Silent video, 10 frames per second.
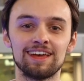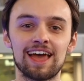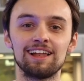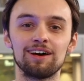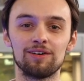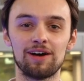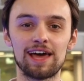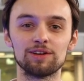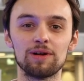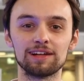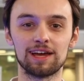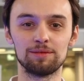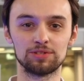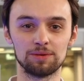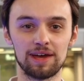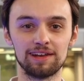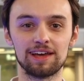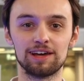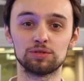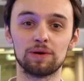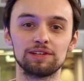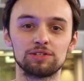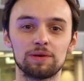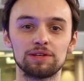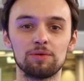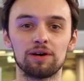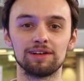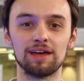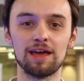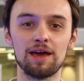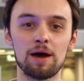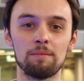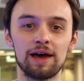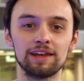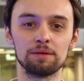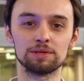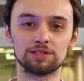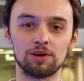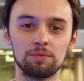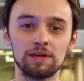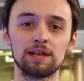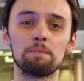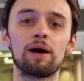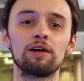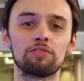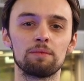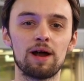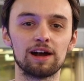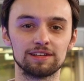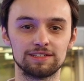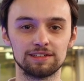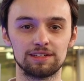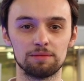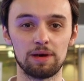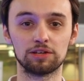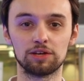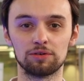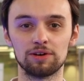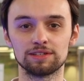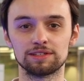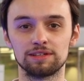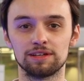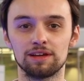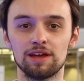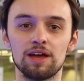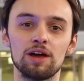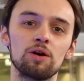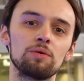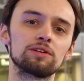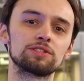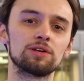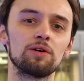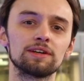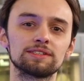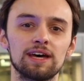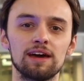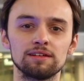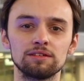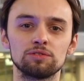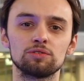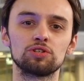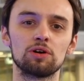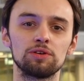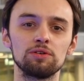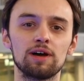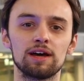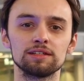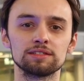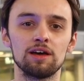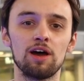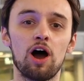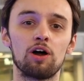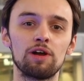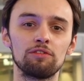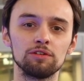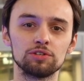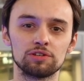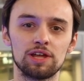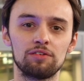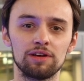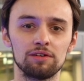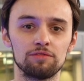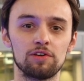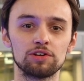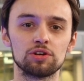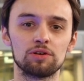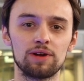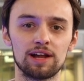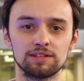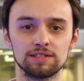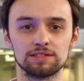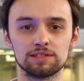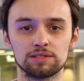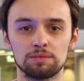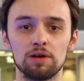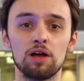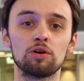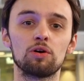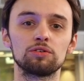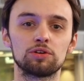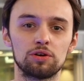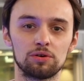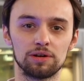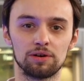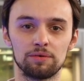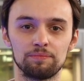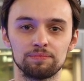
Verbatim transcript: Hello and welcome to Medica 2021. My name is Toby and I'm part of the marketing team at CUREosity. We are so excited to show you guys our revolutionary virtual reality system called CUREO.